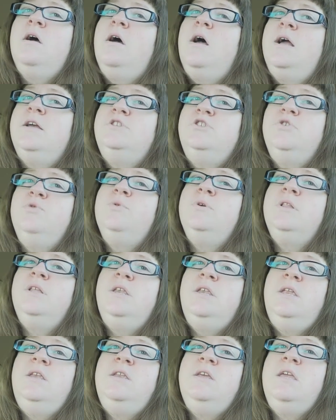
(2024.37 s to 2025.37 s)
I do
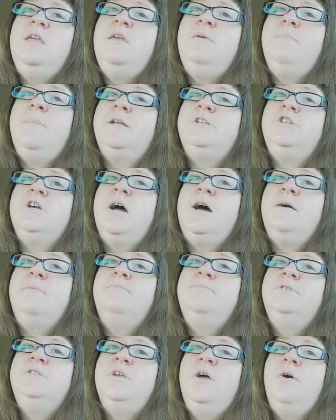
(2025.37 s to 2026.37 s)
really need to keep my
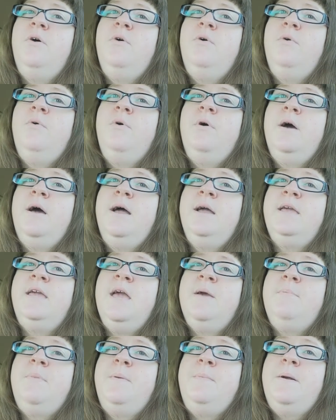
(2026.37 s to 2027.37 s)
job, so I
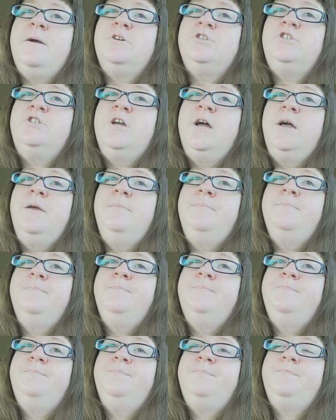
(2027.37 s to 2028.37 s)
kept my mouth shut.
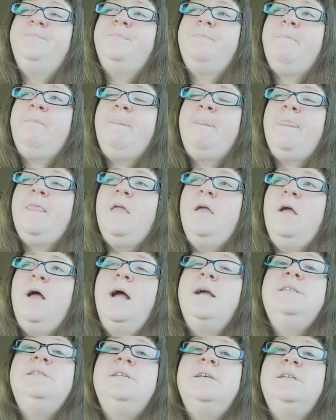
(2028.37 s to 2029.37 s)

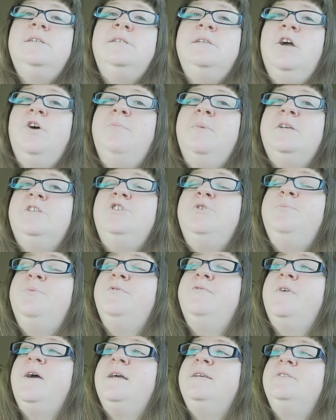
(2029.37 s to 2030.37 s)
I did tell my
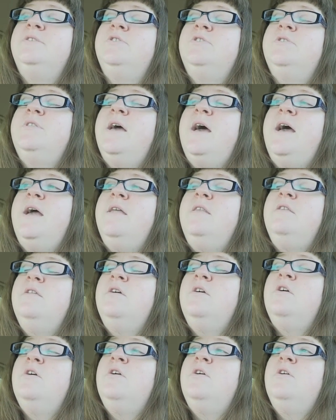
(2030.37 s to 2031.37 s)
supervisor that,
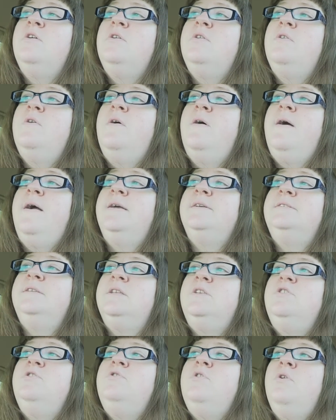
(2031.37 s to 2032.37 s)
I
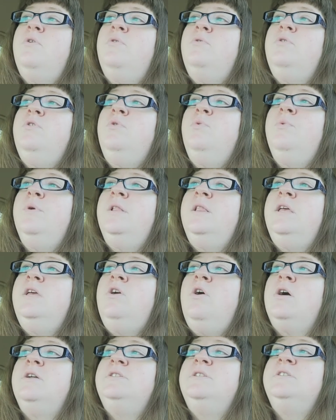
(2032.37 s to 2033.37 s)
said, you know, you
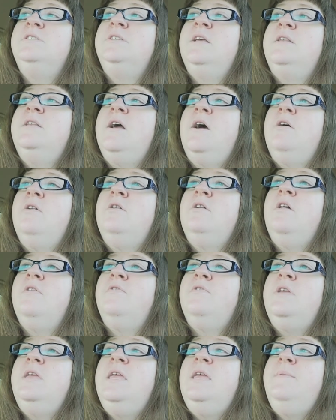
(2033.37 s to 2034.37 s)
really ought to send out
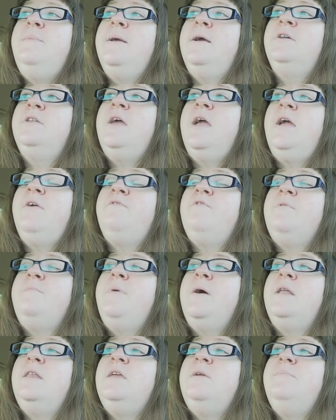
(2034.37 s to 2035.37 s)
another email to
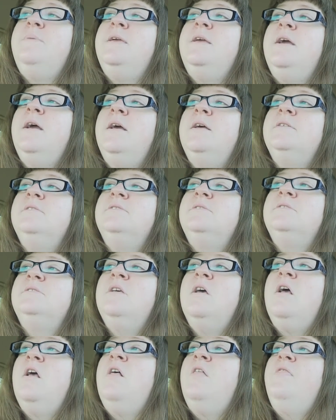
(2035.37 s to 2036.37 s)
everybody, because
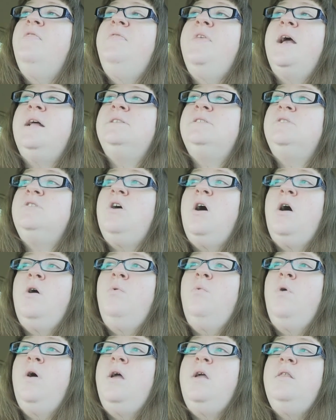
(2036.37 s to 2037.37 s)
that's not
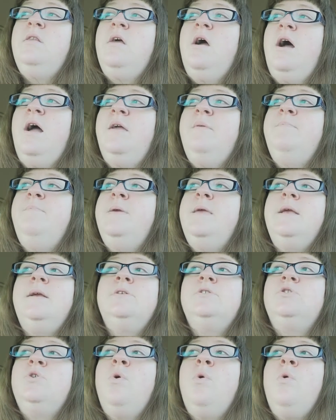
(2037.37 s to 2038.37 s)
what I'm
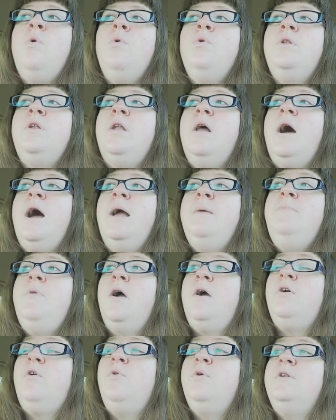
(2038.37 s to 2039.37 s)
being told, and I'm
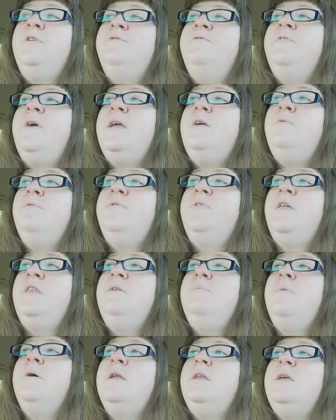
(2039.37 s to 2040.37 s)
not going to fight with
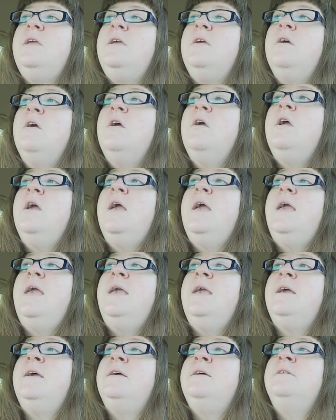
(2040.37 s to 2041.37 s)
anybody,
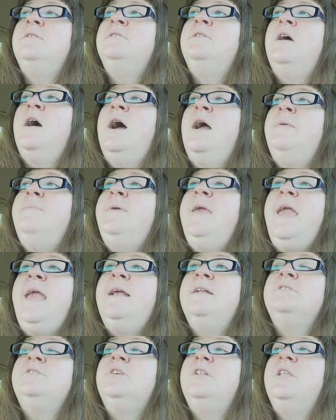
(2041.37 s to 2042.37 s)
and I'm
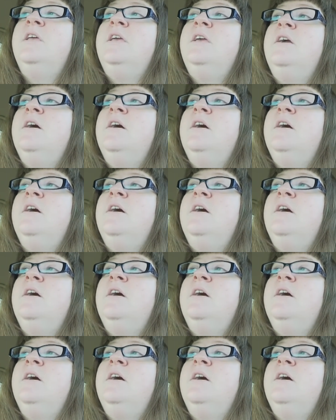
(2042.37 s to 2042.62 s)
canceling